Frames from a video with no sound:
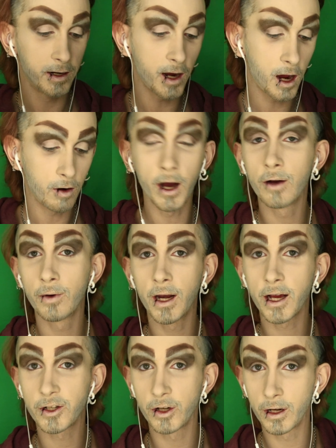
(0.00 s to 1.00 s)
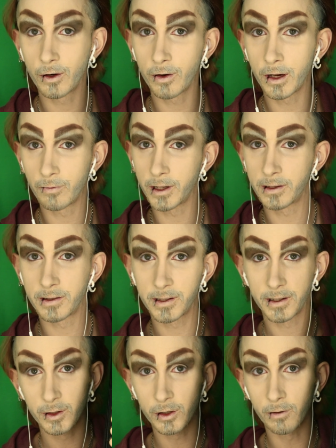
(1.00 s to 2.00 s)
Now I will actually go in
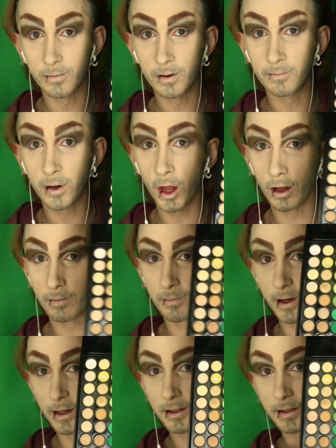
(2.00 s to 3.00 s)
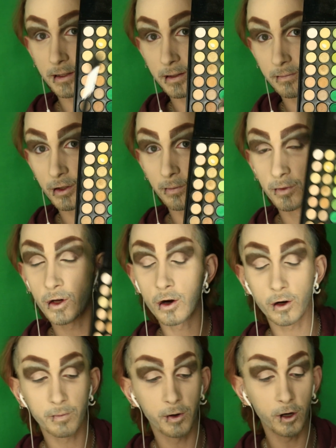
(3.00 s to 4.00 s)
with some purples. Some
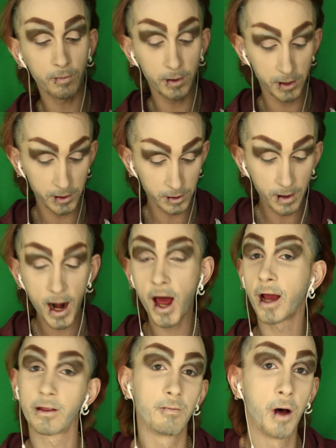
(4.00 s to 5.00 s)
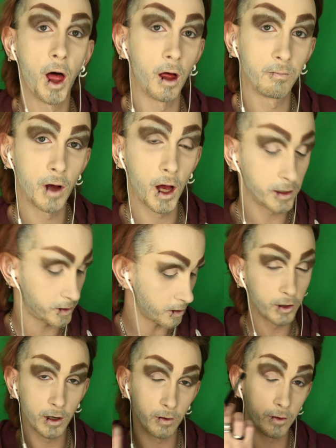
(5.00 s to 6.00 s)
dark purples and some light purples.
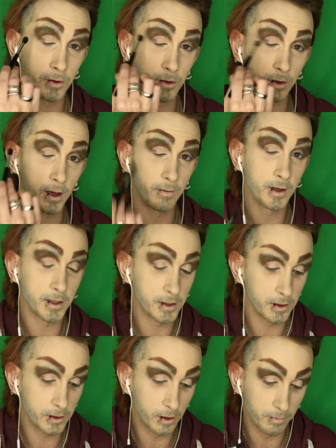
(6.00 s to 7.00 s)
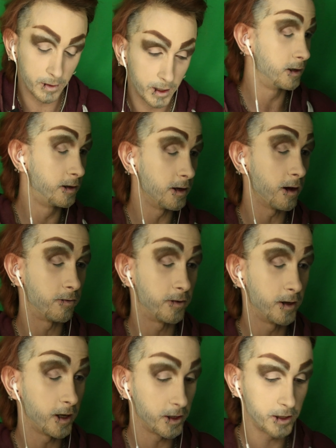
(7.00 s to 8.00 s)
You know, just to give this some
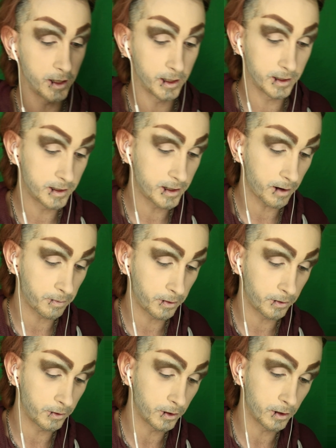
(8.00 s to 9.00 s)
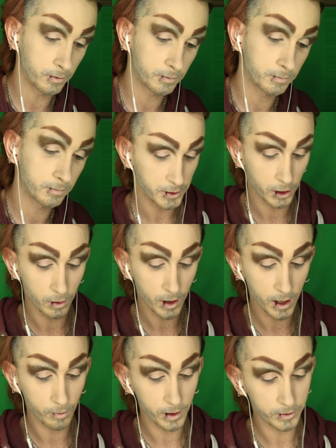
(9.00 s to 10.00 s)
definition and depth, you know. So
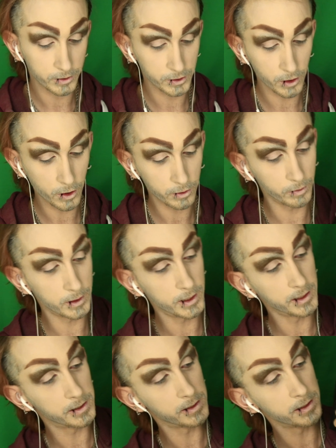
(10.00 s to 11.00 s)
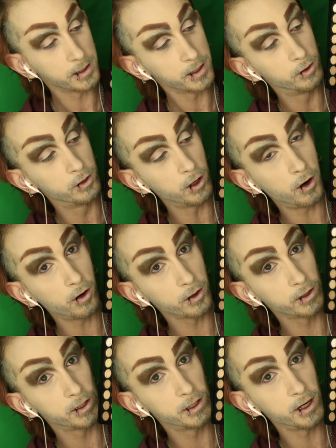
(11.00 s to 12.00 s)
I will start with this dark
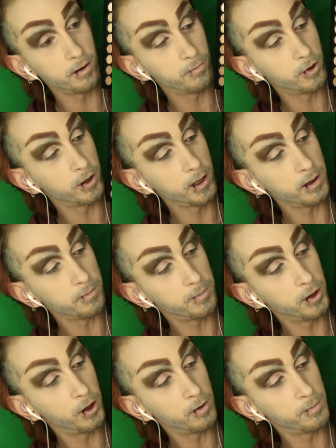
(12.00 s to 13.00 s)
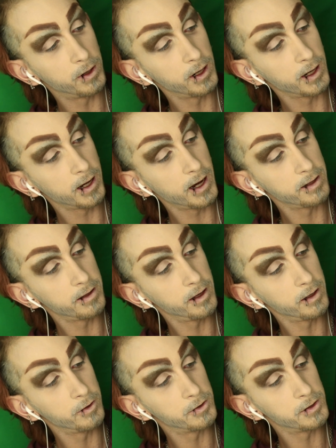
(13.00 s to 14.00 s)
shimmery purple right
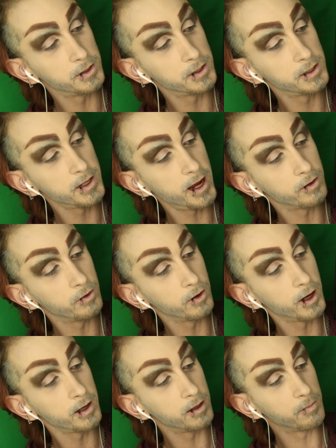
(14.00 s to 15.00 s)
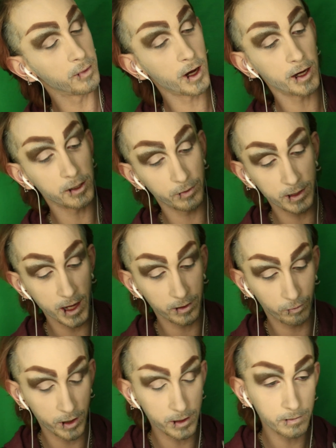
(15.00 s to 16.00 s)
here. Just saturate the brush with
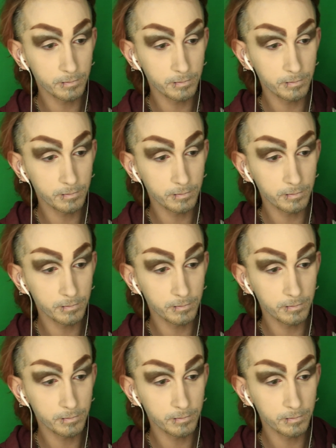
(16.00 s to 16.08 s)
that one.